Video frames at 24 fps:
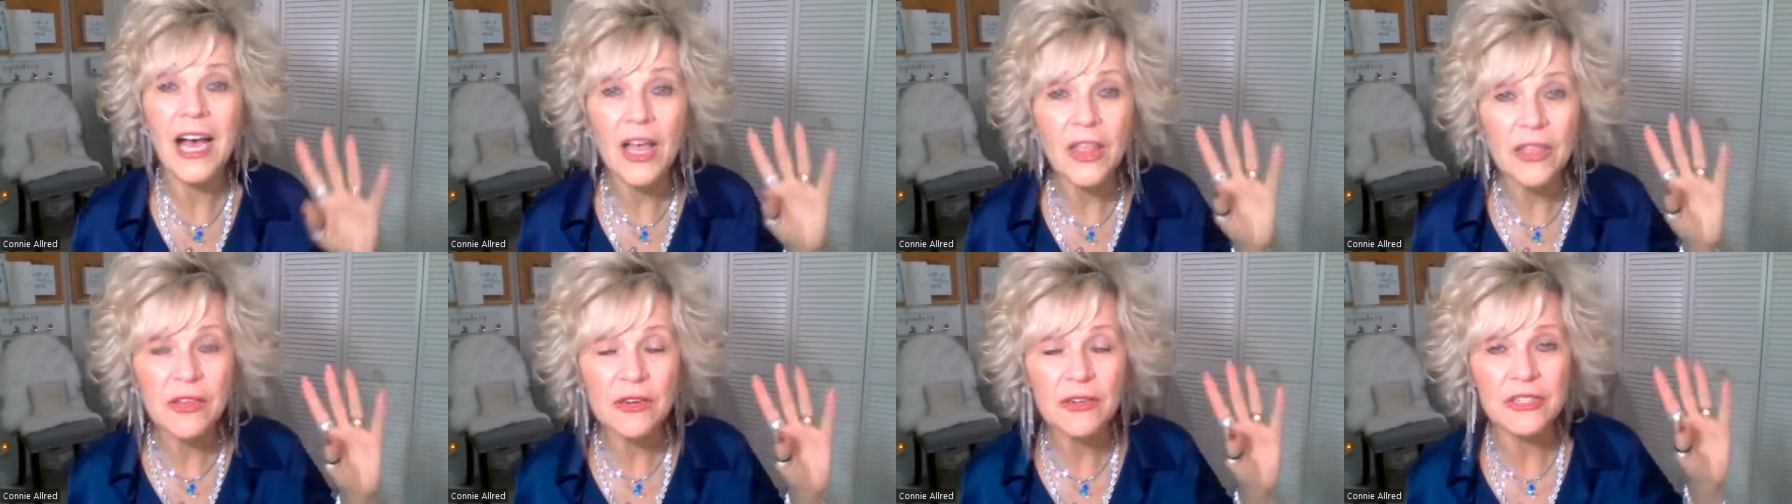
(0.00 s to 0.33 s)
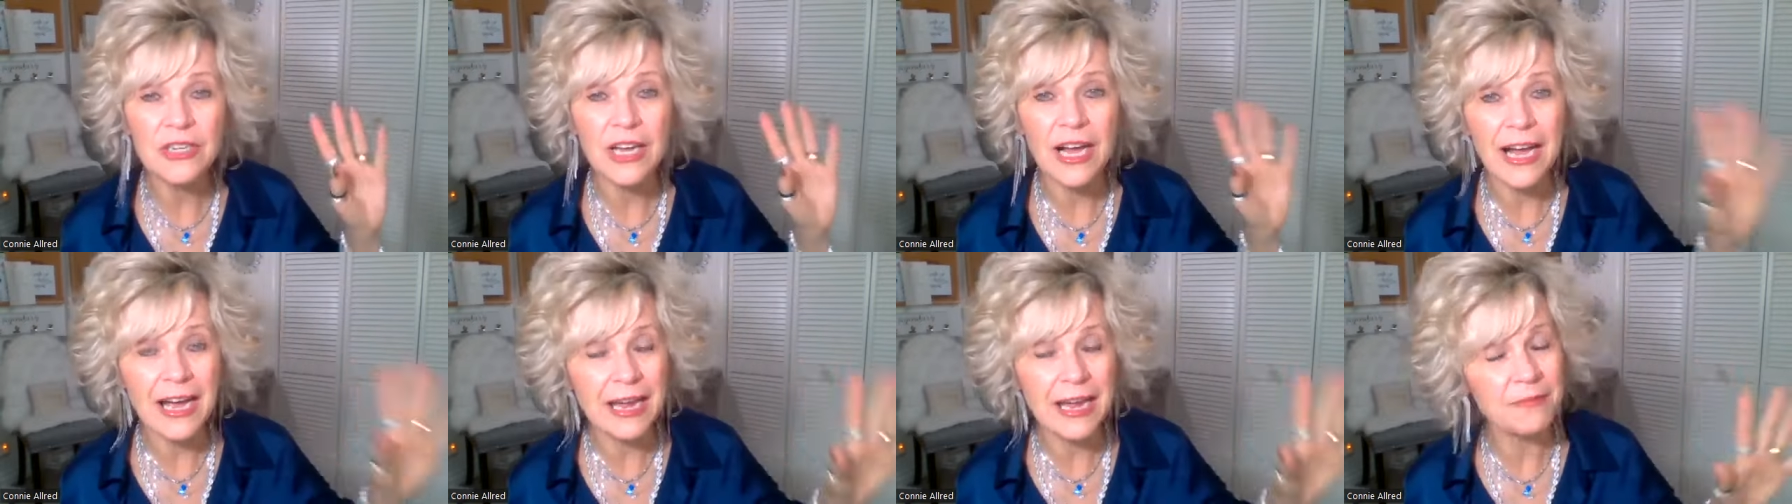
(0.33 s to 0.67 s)
other
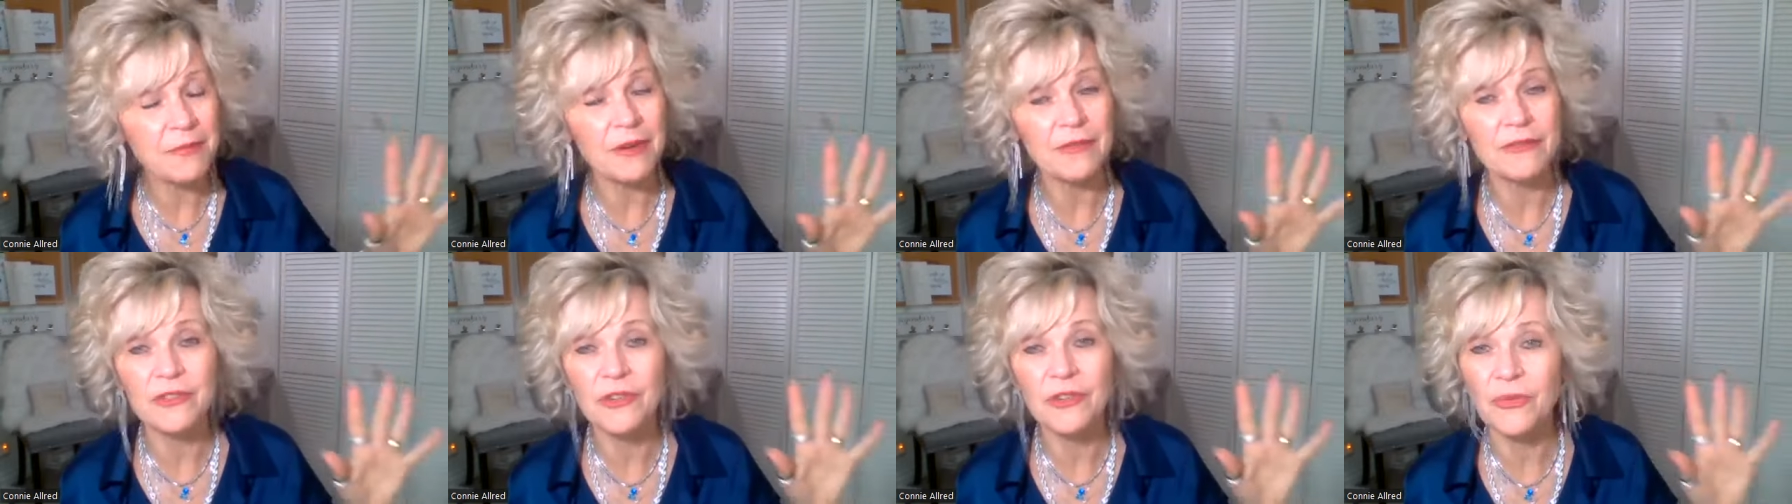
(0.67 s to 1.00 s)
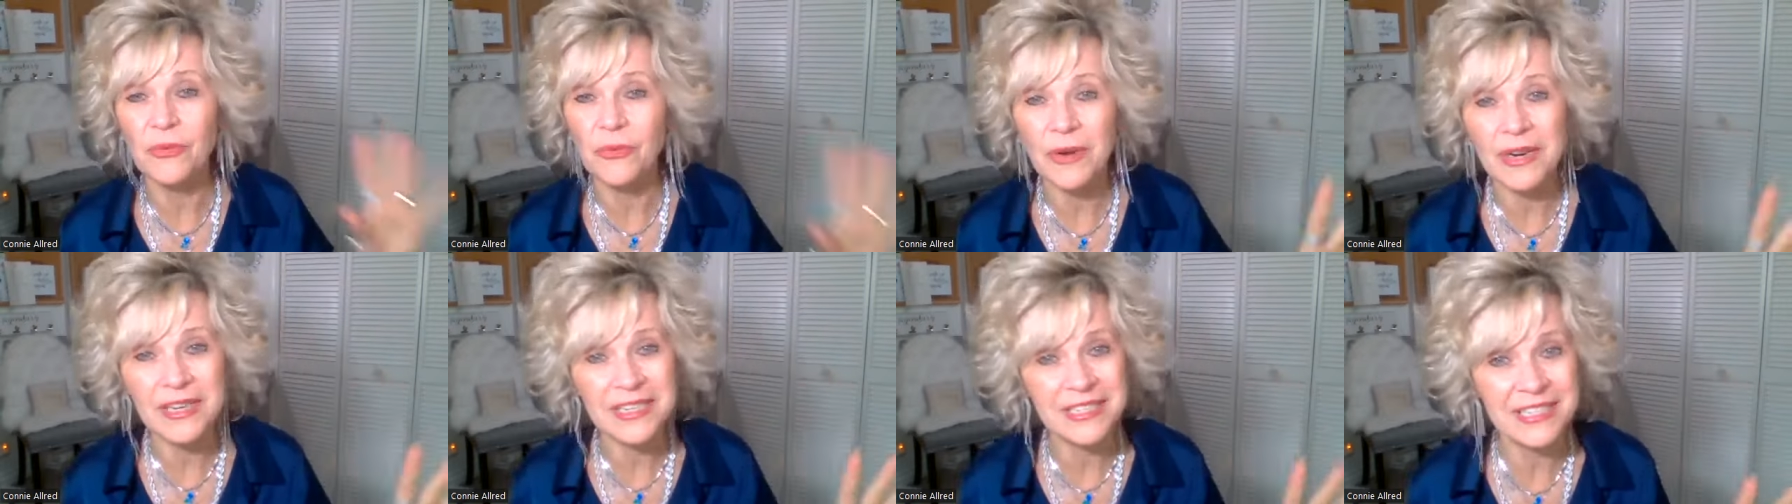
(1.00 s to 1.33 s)
type of
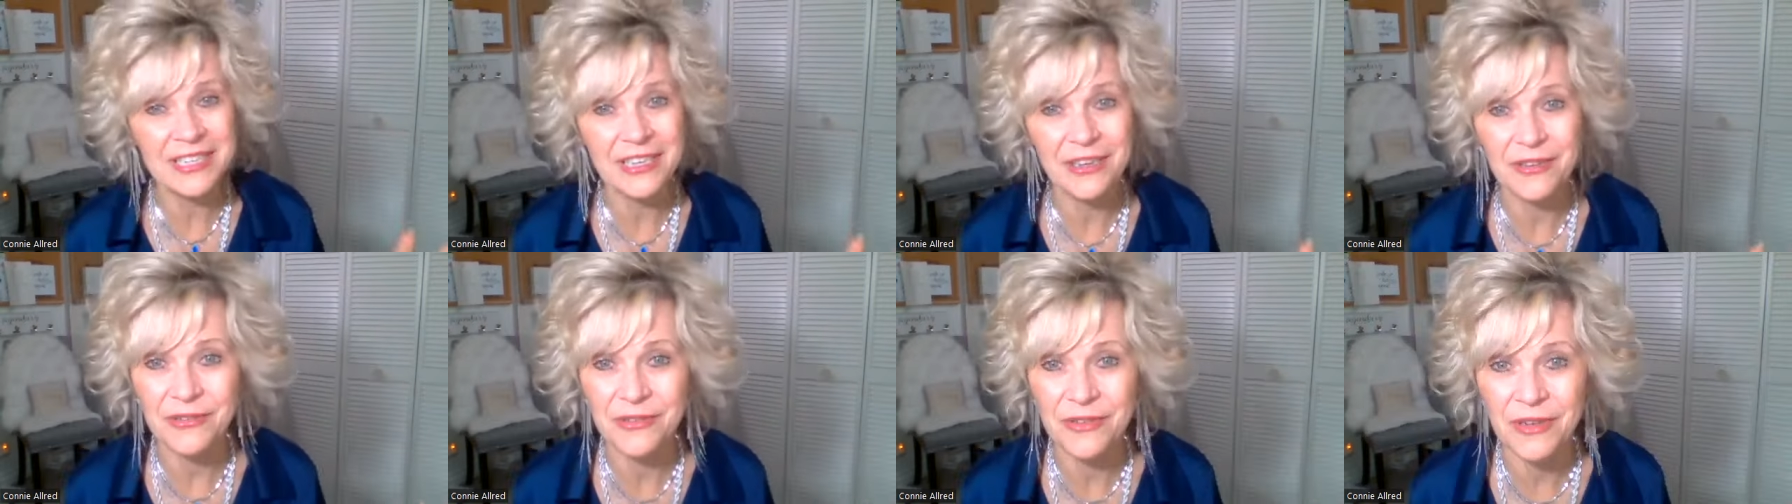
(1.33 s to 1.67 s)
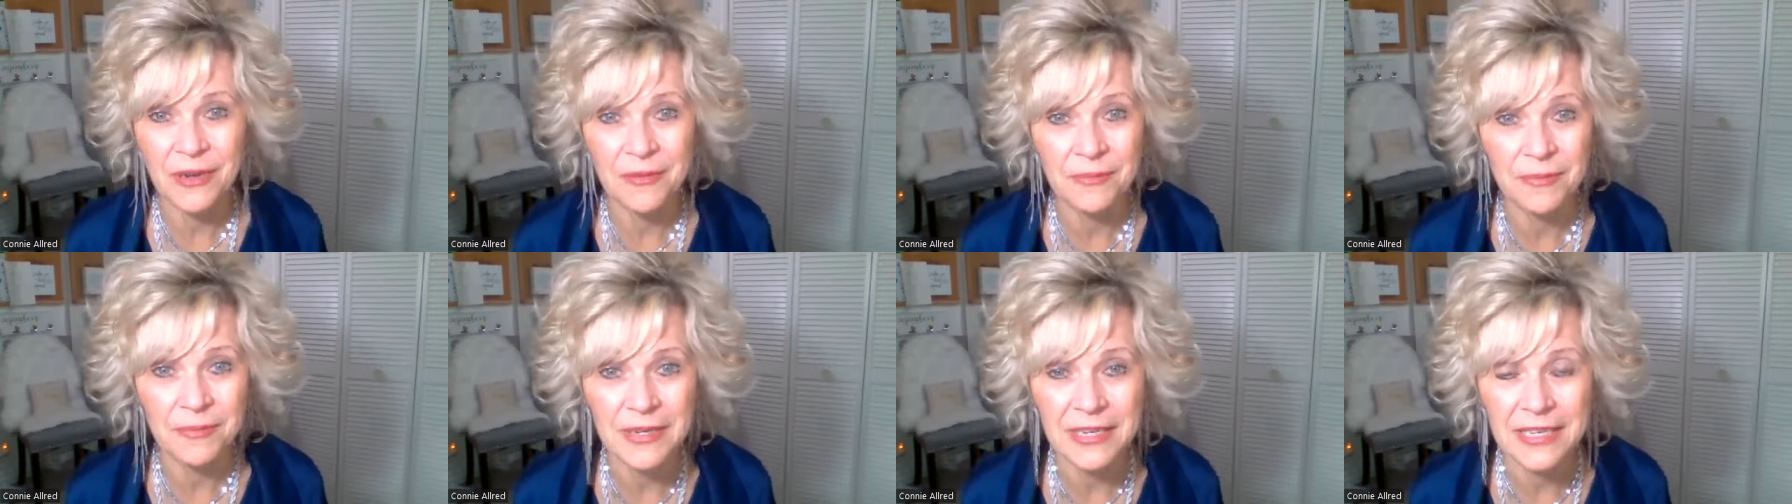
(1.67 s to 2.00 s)
direct sales
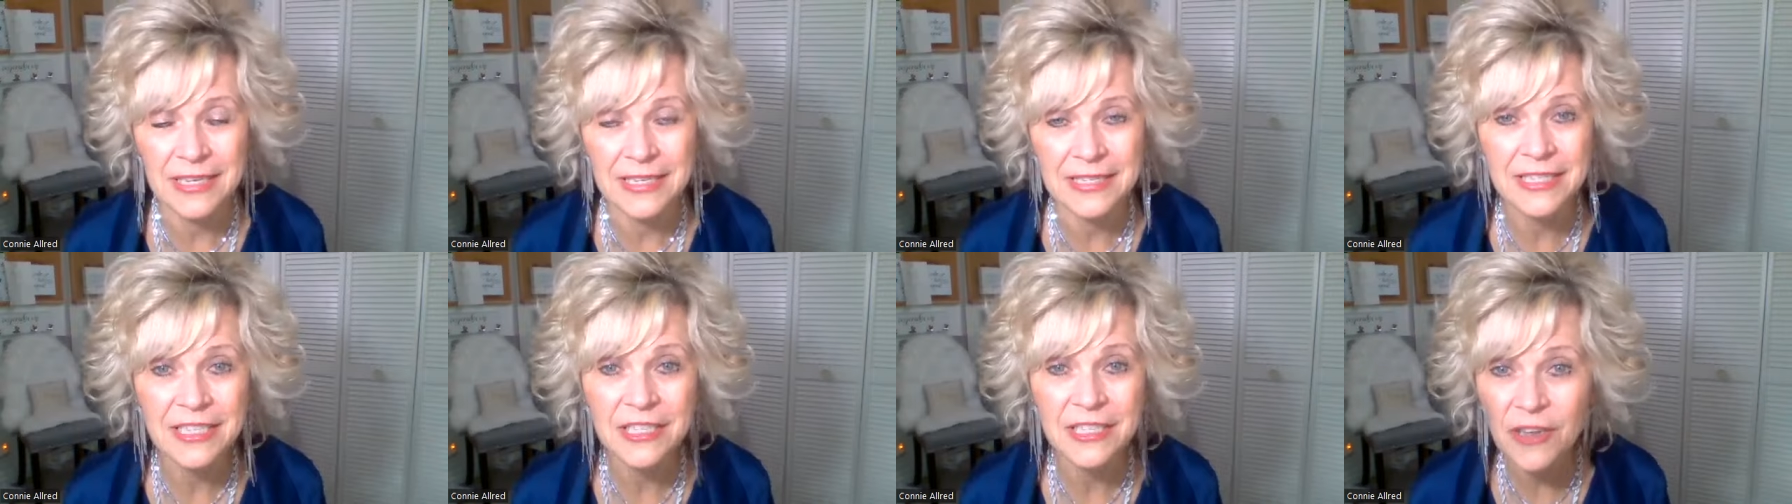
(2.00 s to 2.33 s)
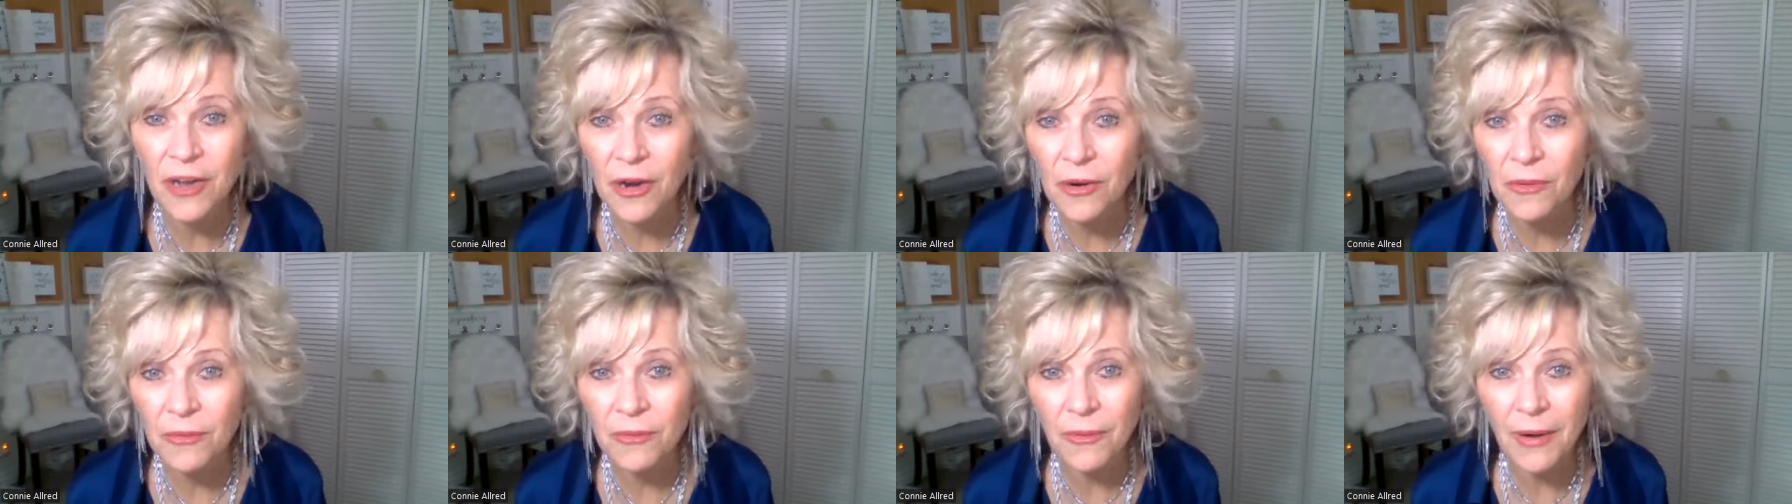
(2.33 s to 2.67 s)
companies it's
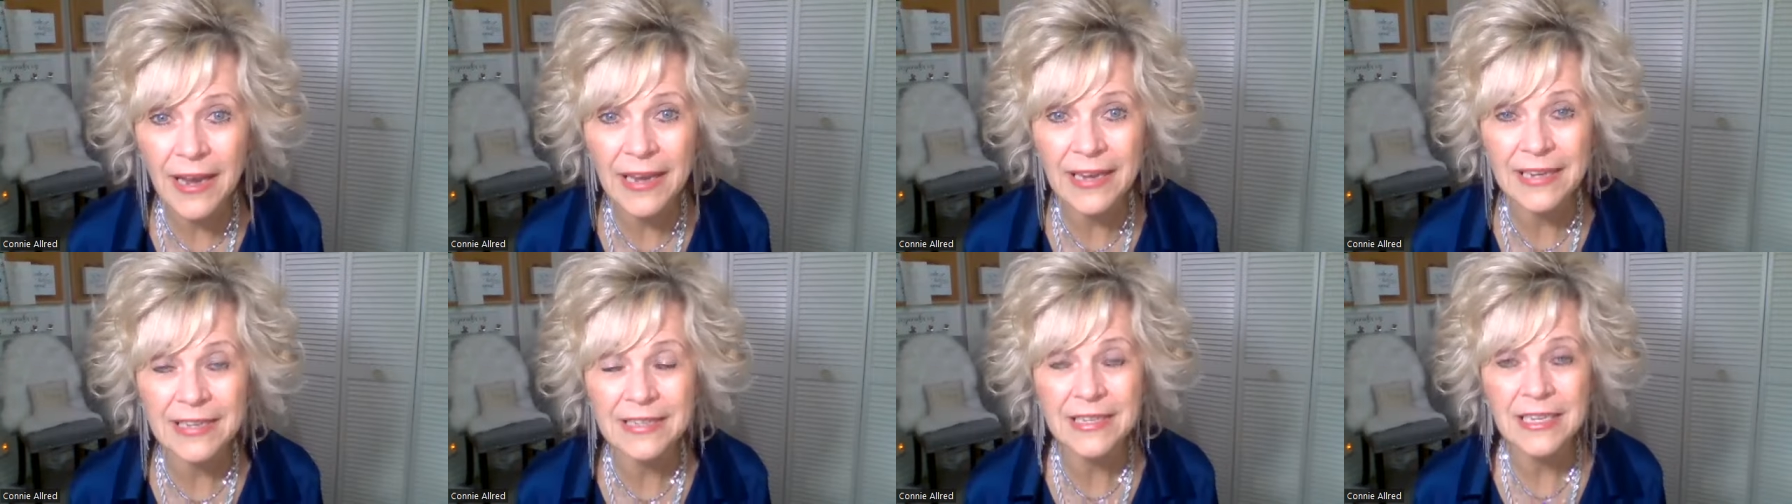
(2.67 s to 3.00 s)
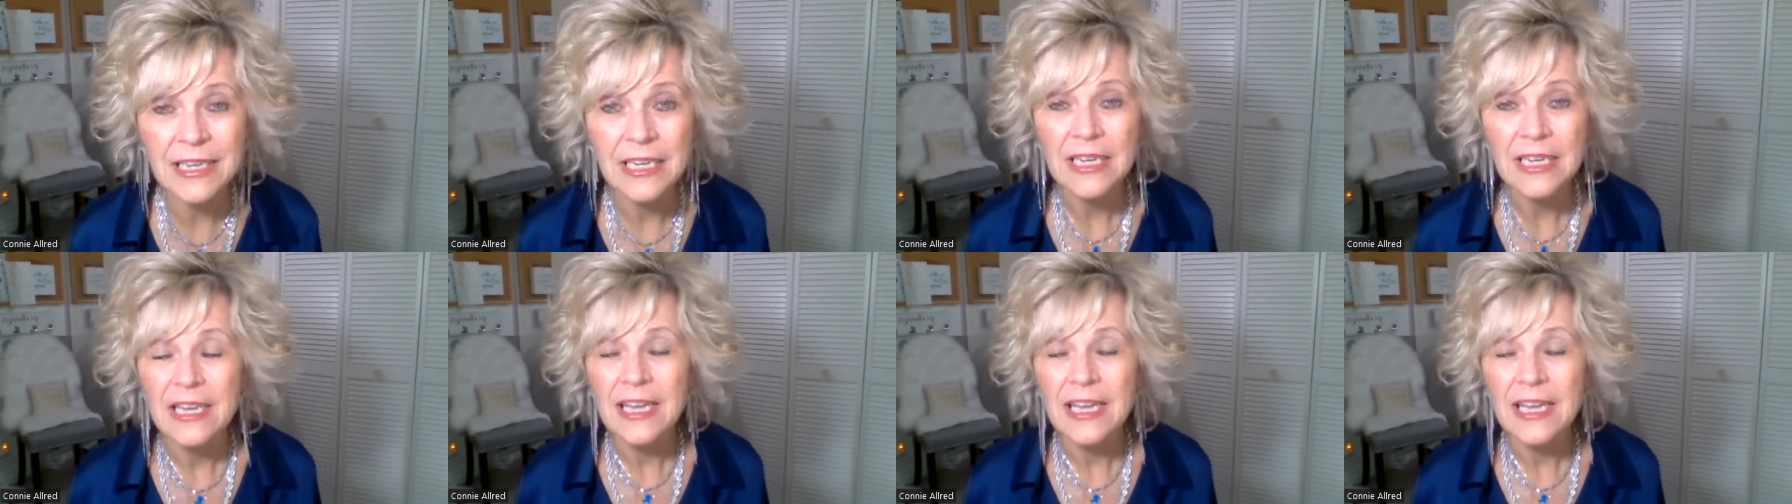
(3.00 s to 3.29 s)
all right